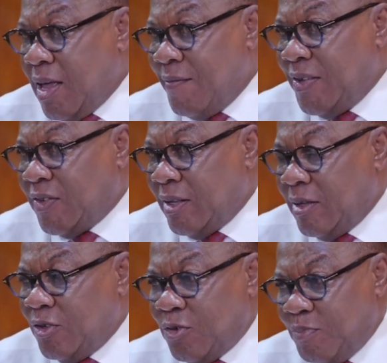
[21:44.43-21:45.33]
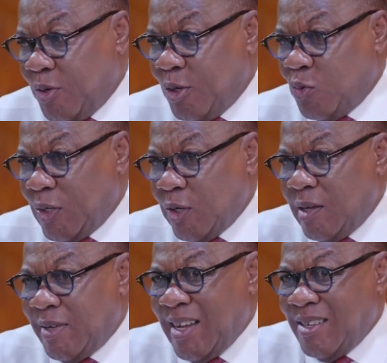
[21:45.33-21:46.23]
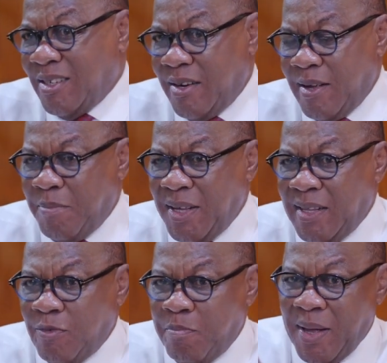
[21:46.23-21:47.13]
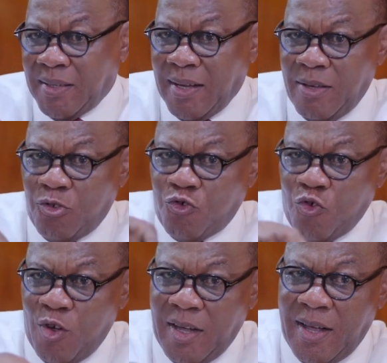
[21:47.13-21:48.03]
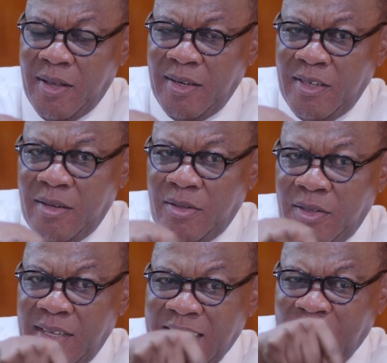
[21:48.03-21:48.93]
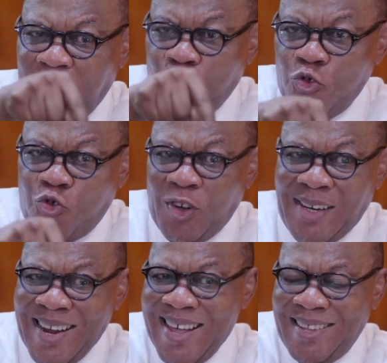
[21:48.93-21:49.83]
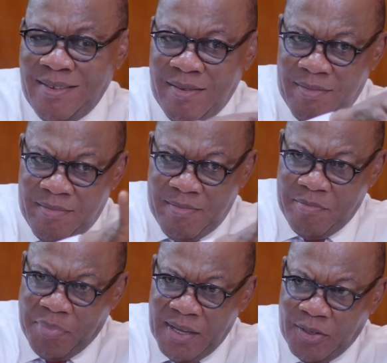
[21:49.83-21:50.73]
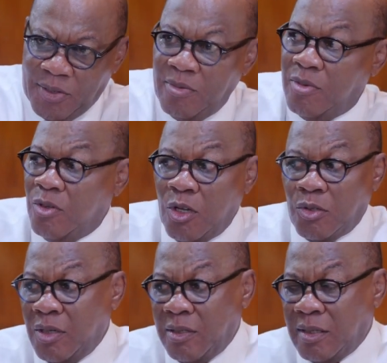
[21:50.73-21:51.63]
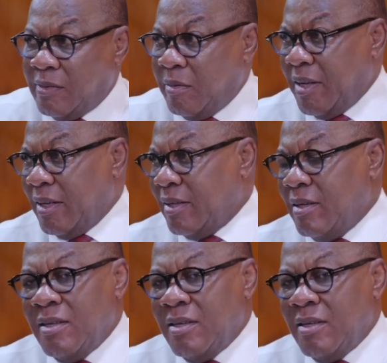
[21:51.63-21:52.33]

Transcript: having said this, because we're talking about Nigeria being a better, stronger, institution-led place. Not only the central bank.